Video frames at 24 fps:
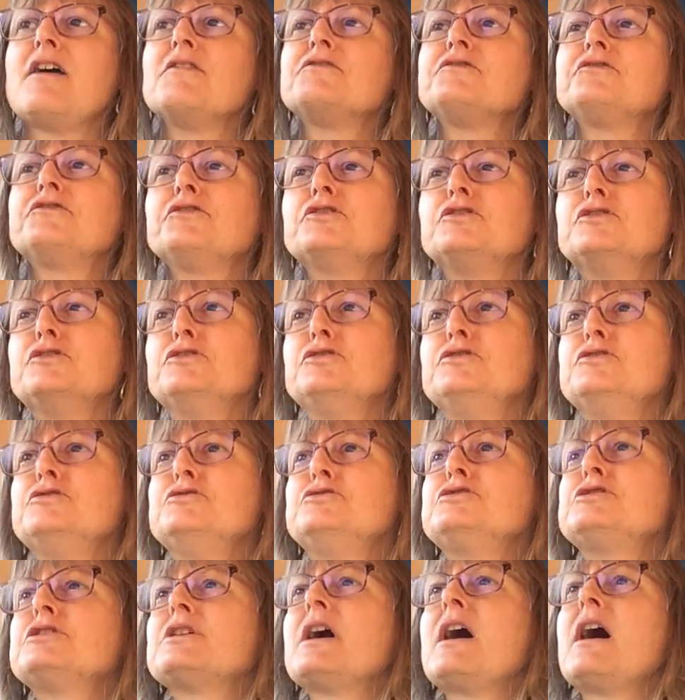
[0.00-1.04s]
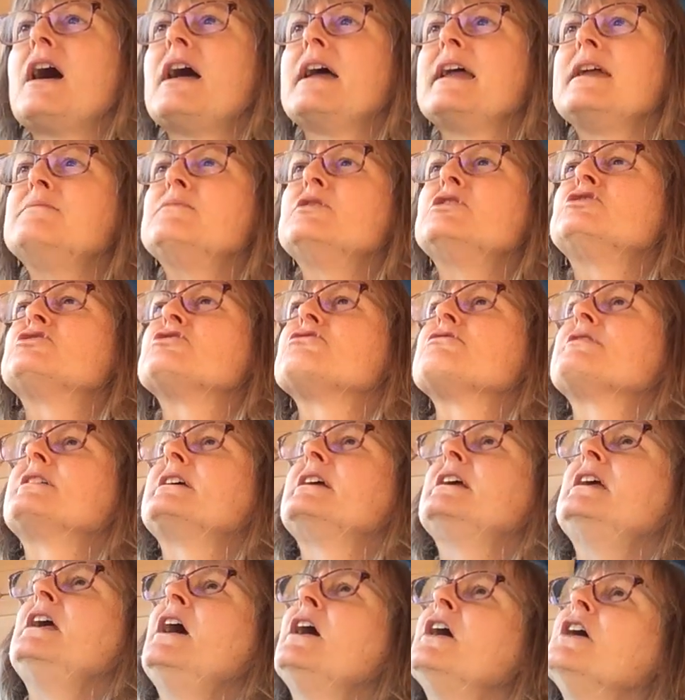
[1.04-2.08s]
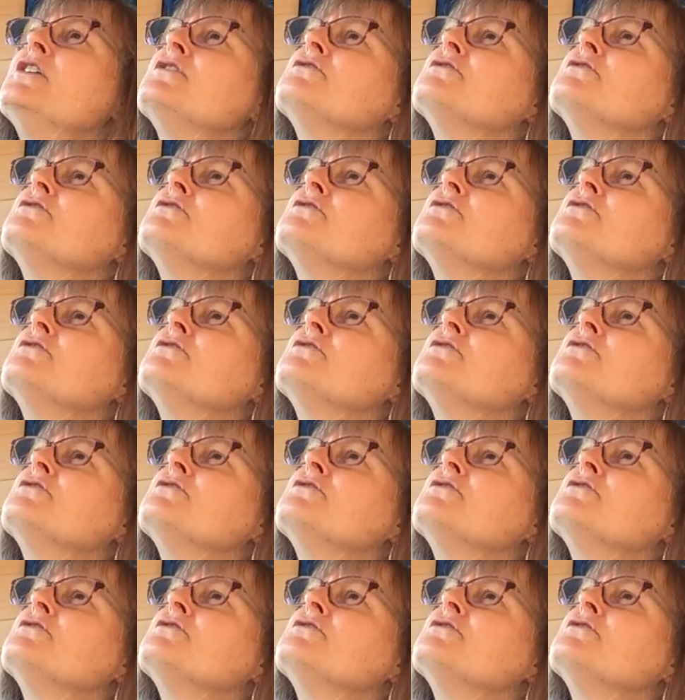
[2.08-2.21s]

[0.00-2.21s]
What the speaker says: food imagery,